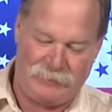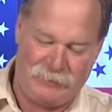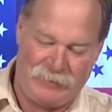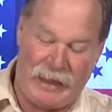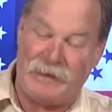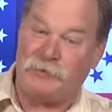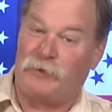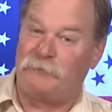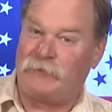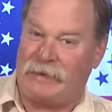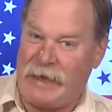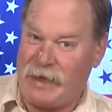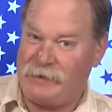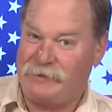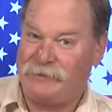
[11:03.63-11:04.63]
And don't
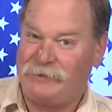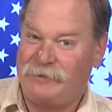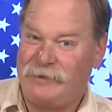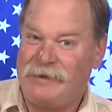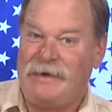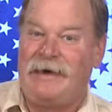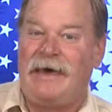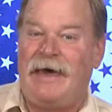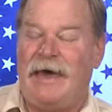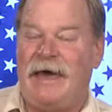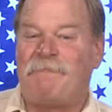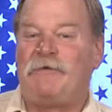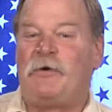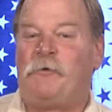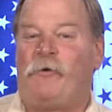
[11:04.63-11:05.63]
forget,
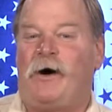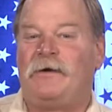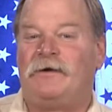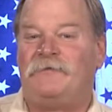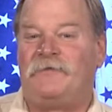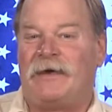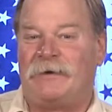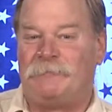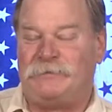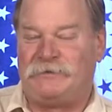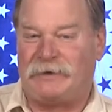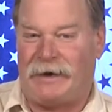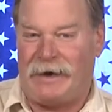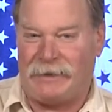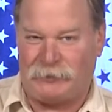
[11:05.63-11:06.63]
every one of them
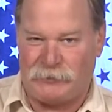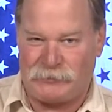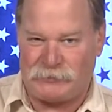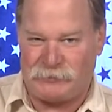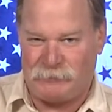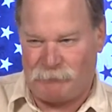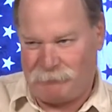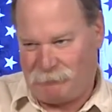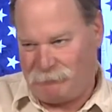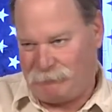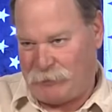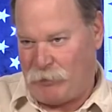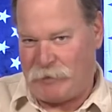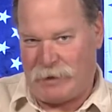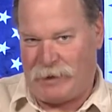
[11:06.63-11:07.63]
dollars,
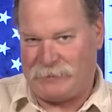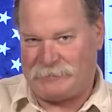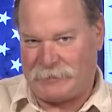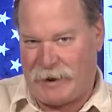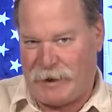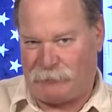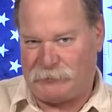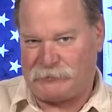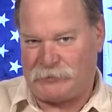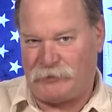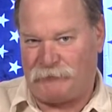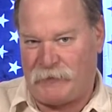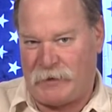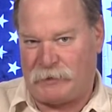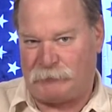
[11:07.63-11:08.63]
they're not dollars, they're
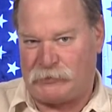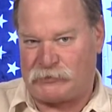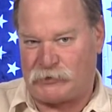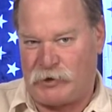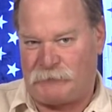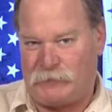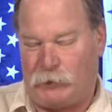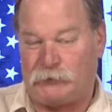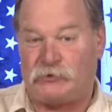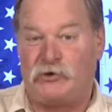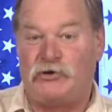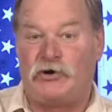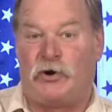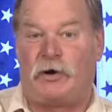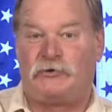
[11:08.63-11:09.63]
Federal Reserve notes.
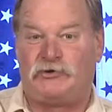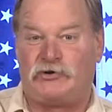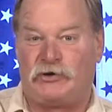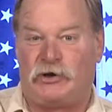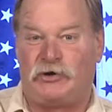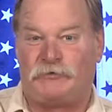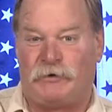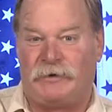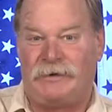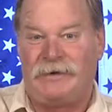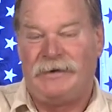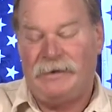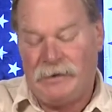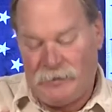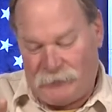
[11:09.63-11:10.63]
Your children,
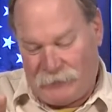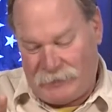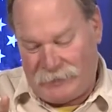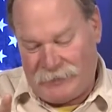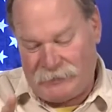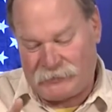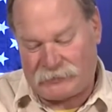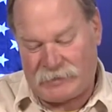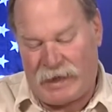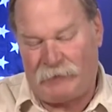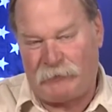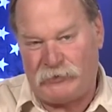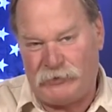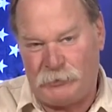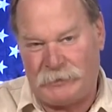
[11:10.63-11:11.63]
the
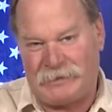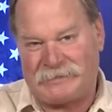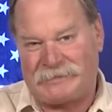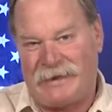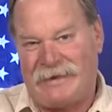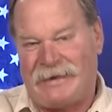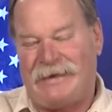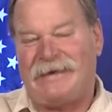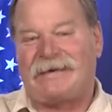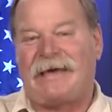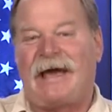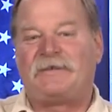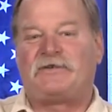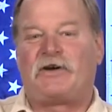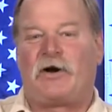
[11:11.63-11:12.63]
Insolvent USA Inc.,
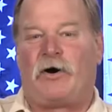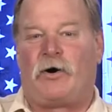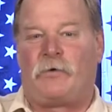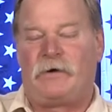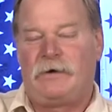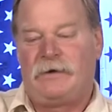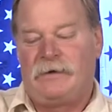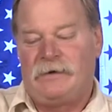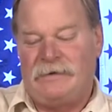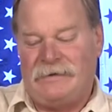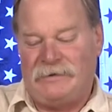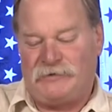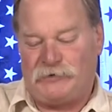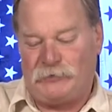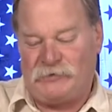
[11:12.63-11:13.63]
had to go
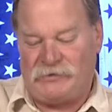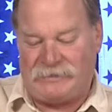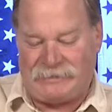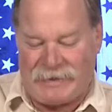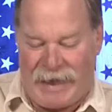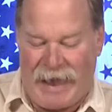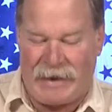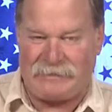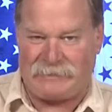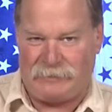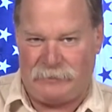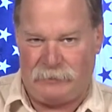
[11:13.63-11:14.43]
into debt